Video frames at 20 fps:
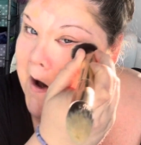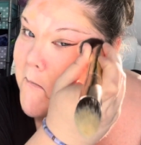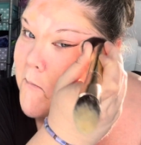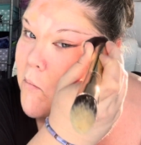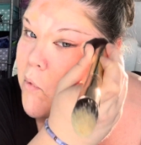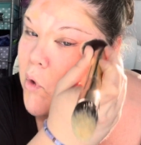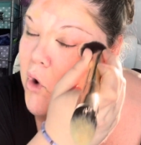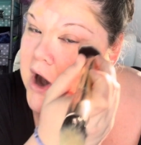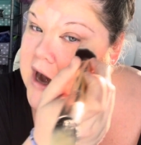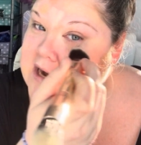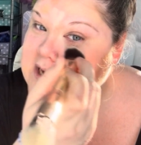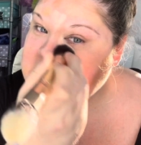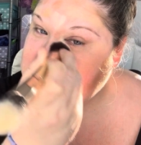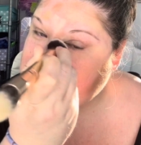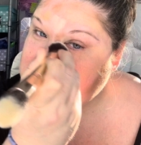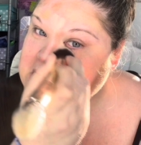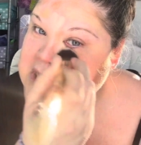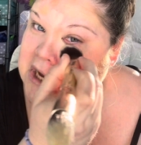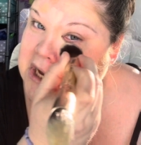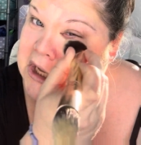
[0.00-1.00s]

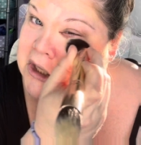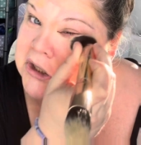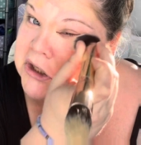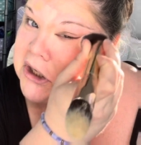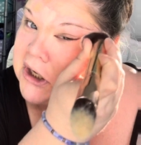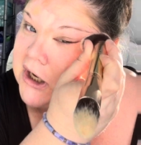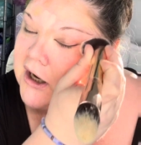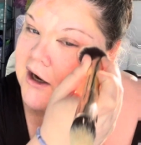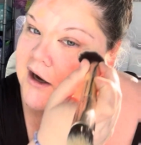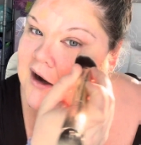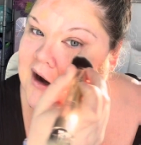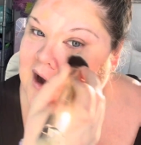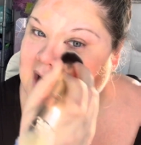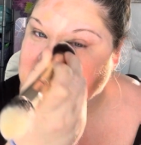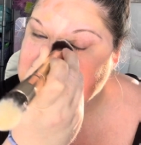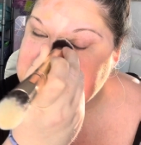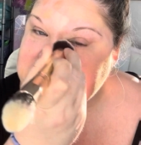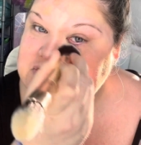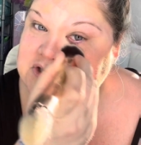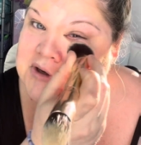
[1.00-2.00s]
brightening color,
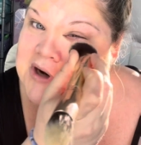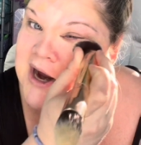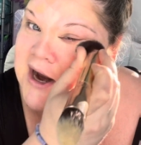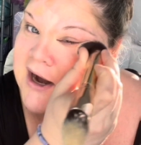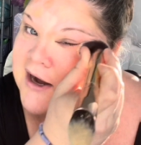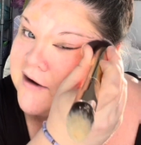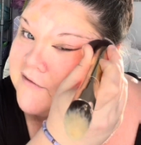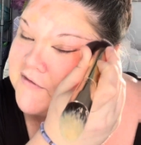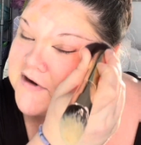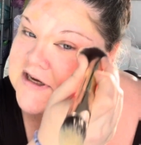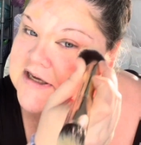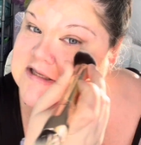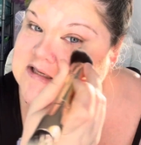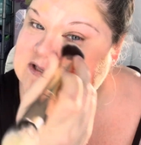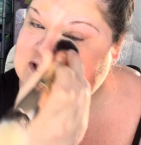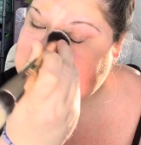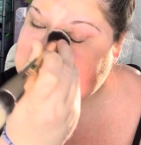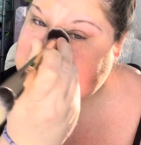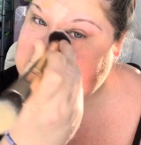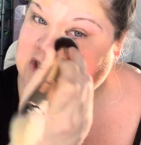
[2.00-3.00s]
also kind of a
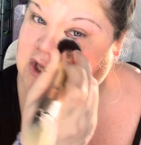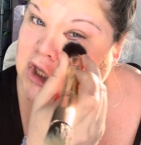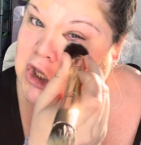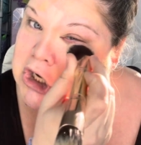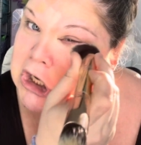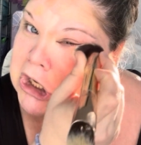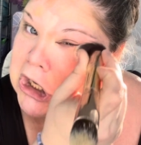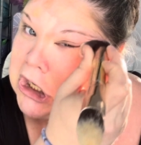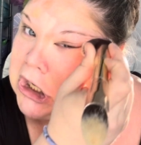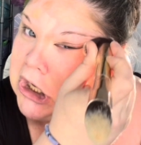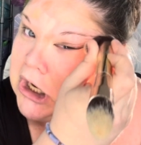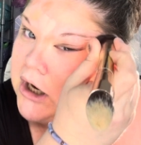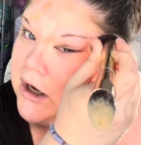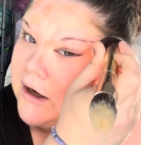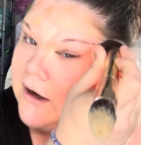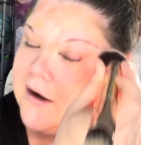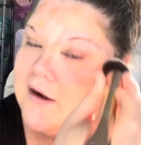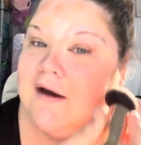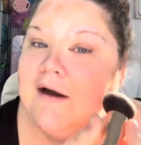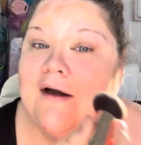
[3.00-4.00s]
concealer.
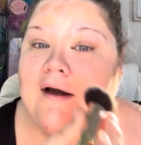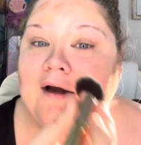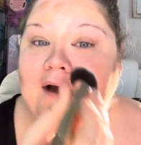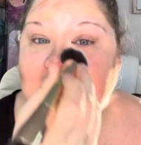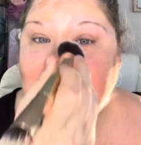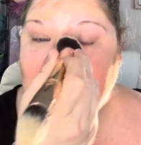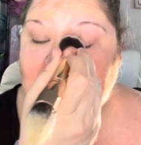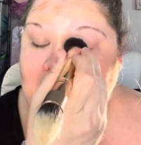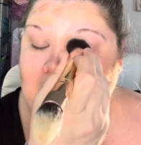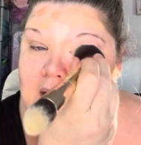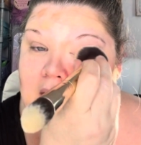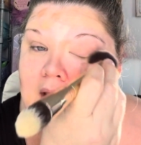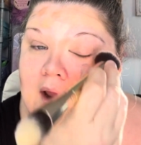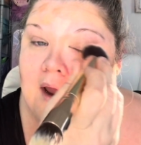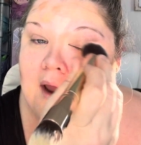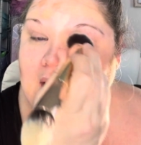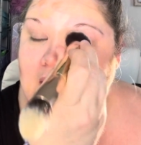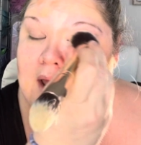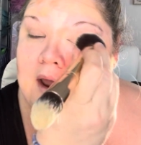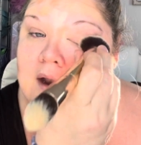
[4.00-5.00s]

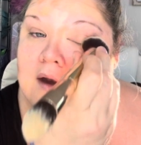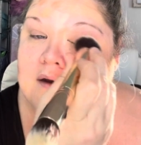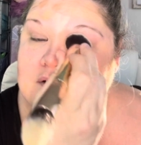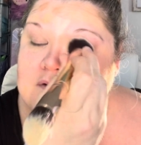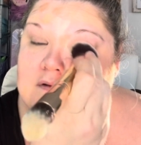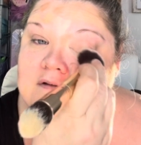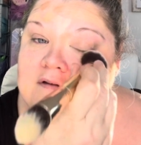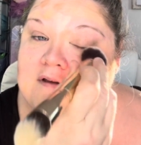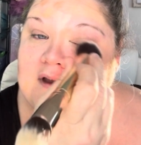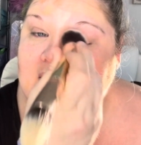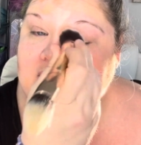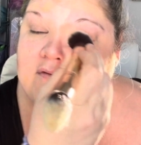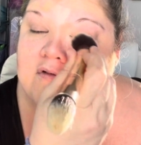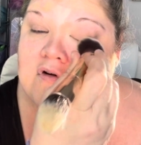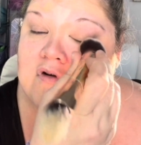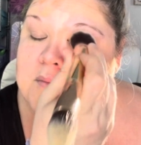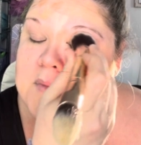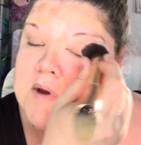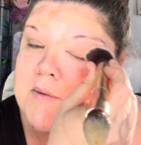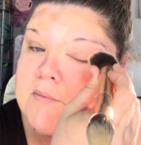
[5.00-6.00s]
And you just have to
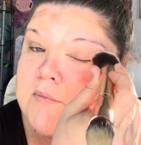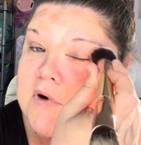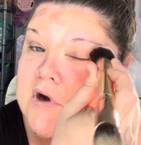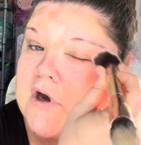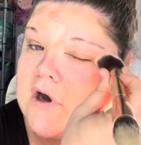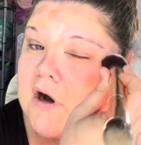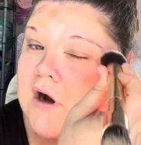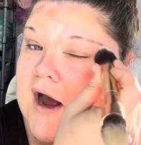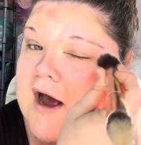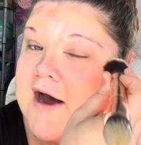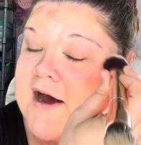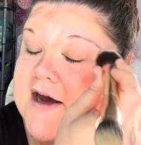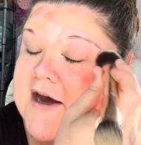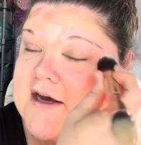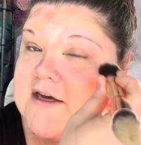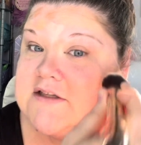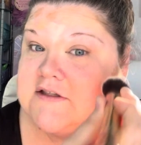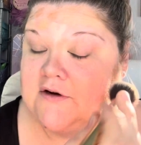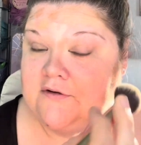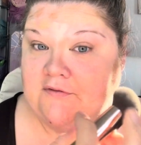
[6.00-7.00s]
remember your
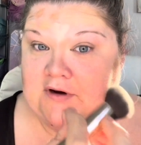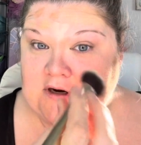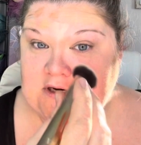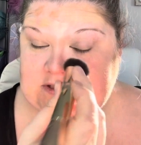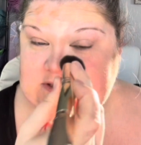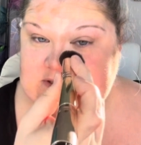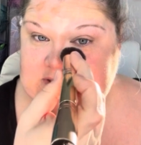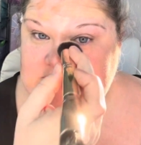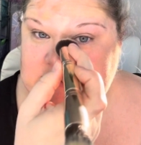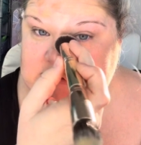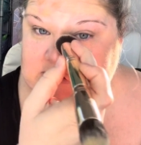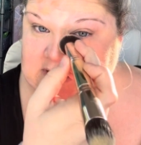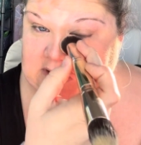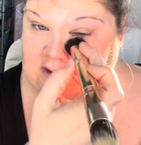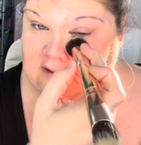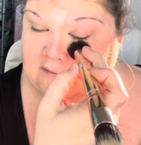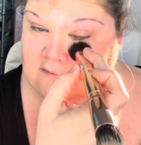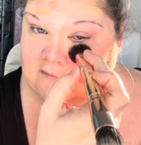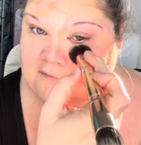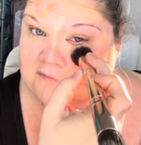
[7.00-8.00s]
eyes are very
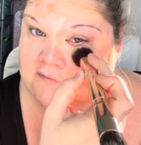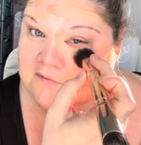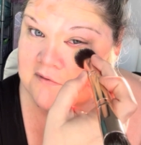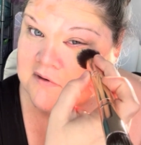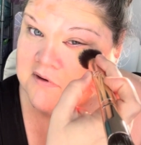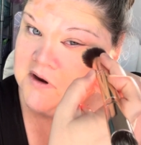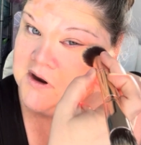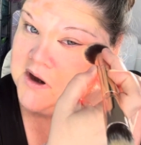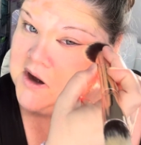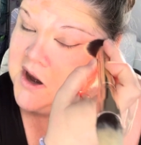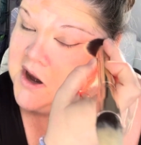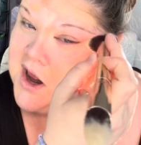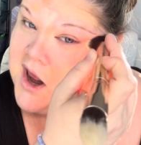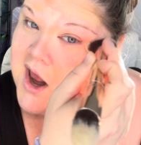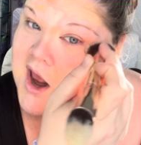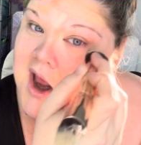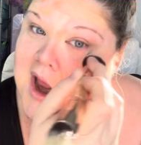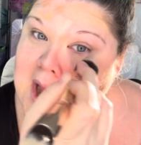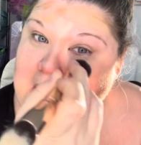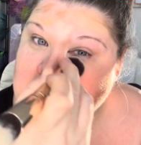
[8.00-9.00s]
sensitive.
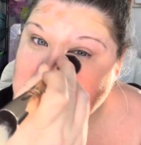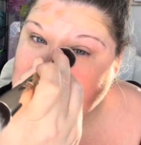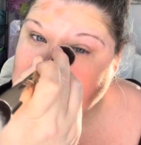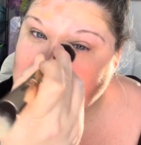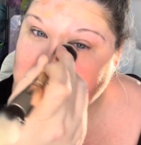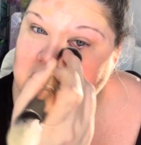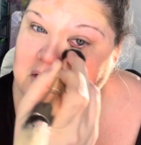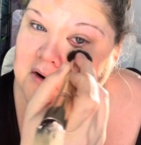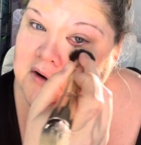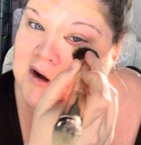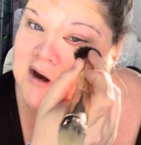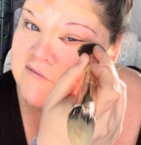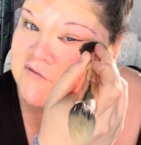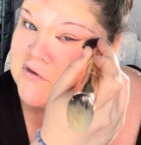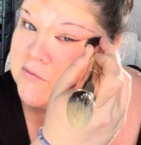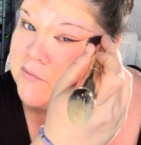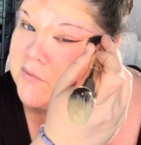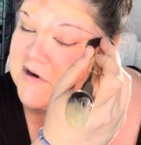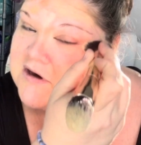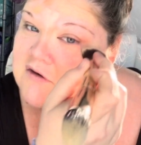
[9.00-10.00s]
So you don't have
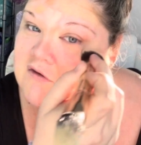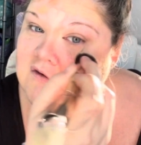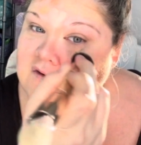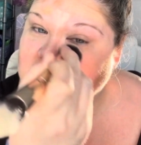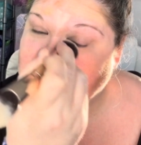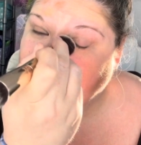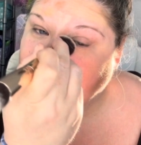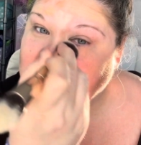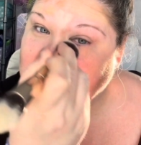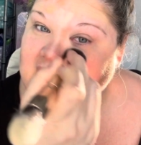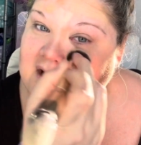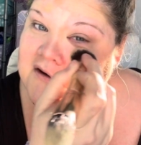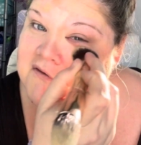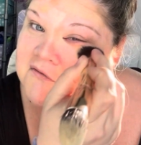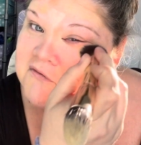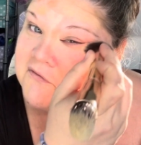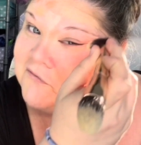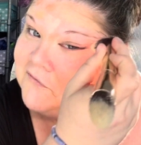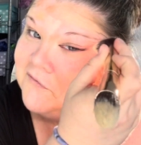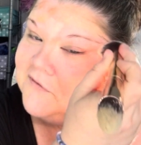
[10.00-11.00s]
to be too rough.
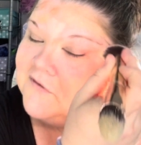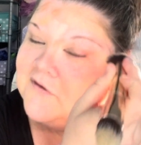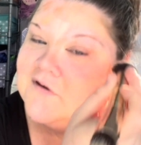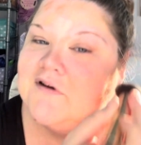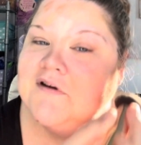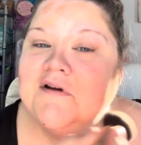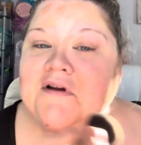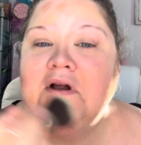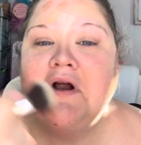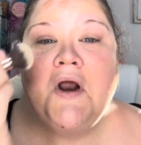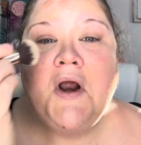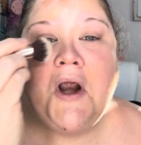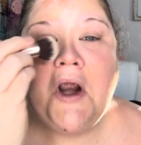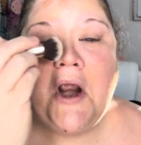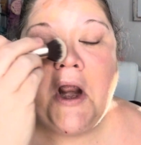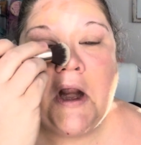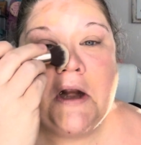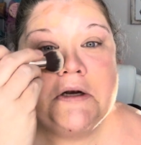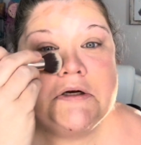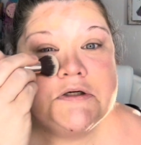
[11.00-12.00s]

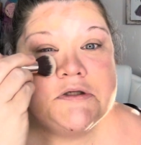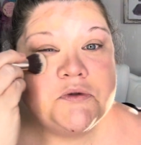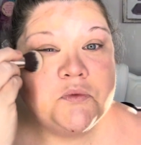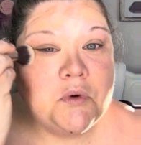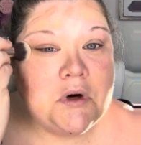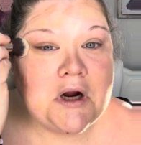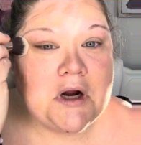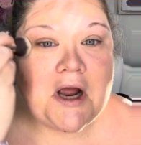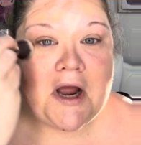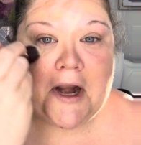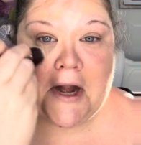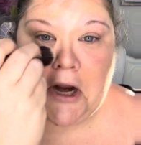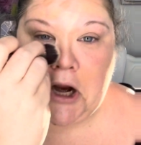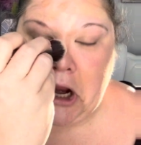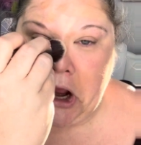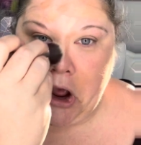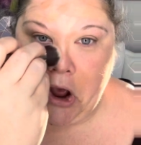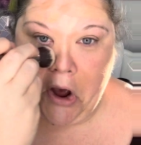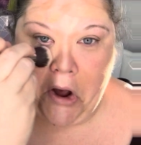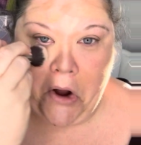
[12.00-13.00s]
Just want to kind of
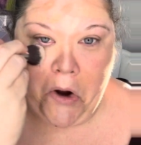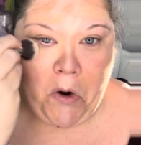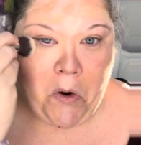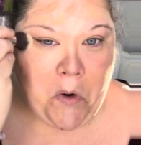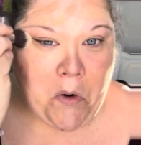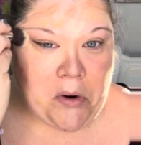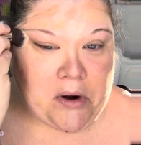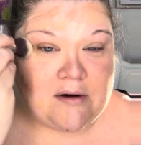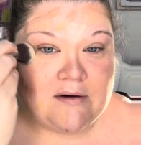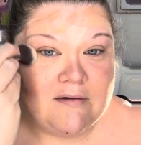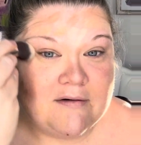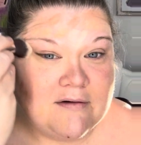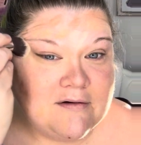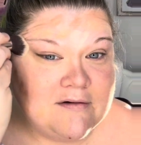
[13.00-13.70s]
go and